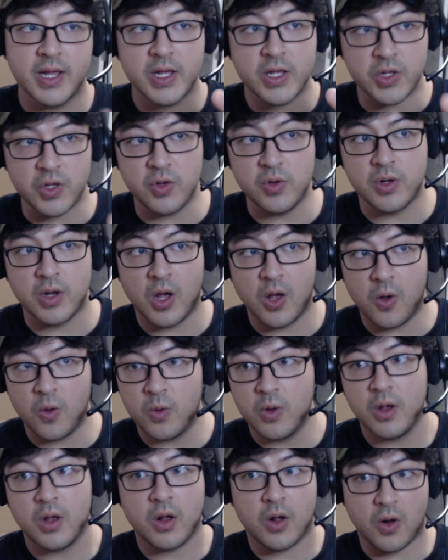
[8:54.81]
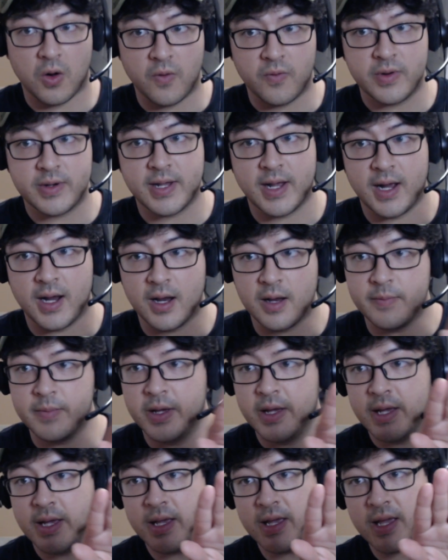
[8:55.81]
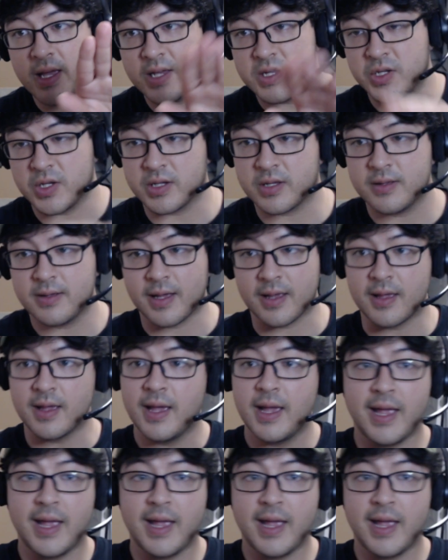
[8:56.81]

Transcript: You know, over time it's just like